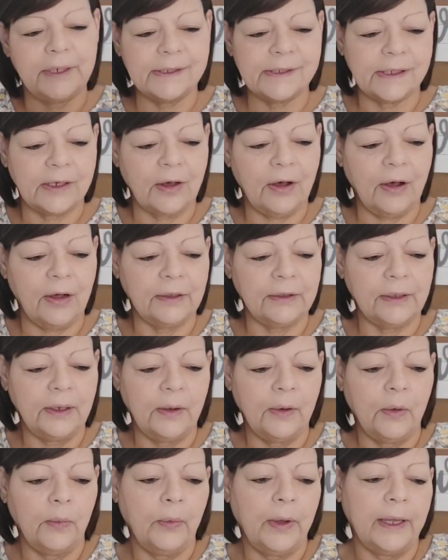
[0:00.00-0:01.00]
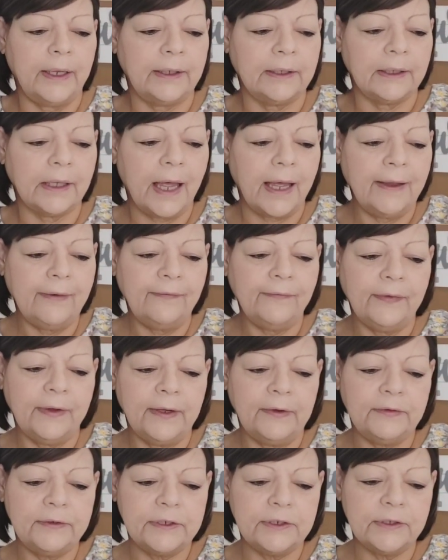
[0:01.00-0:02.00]
is it called? When life
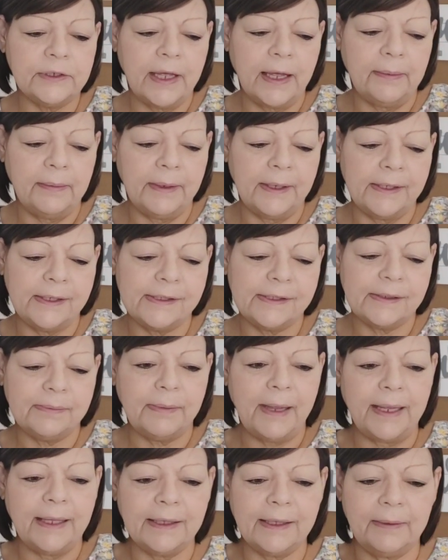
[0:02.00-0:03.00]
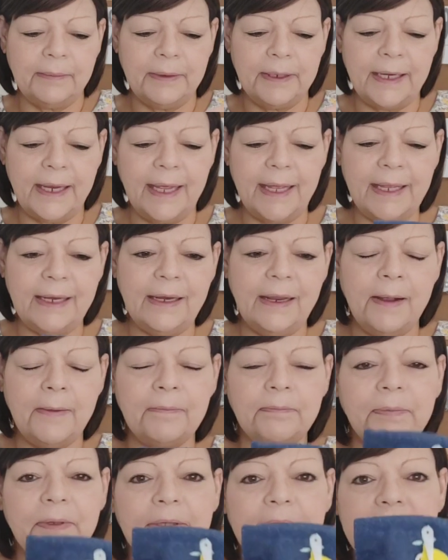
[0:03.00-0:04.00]
gives you lemons, make lemonade.
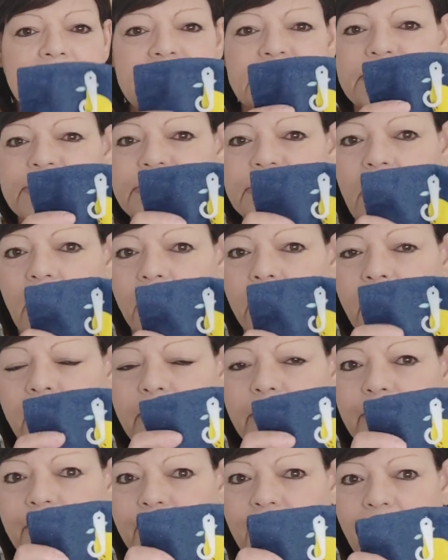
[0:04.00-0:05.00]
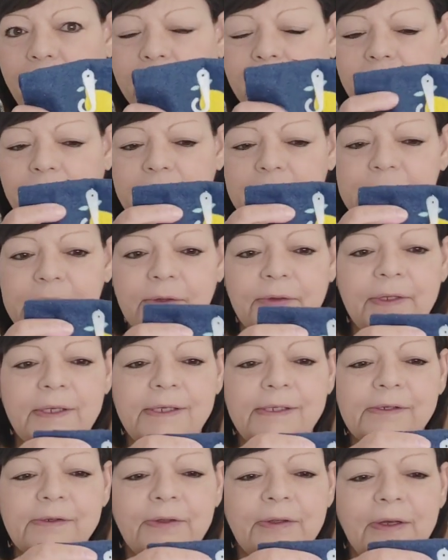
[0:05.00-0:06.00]
But this is not microfiber, so
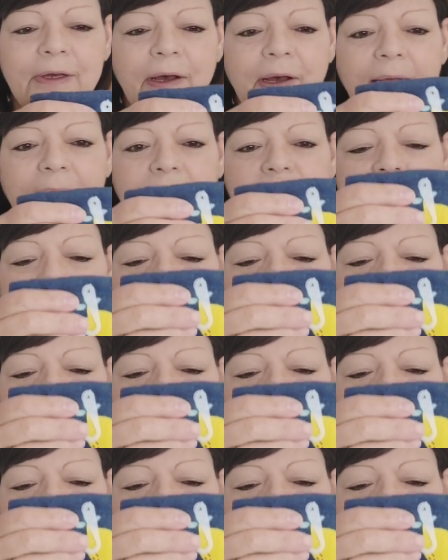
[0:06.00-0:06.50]
these are the kind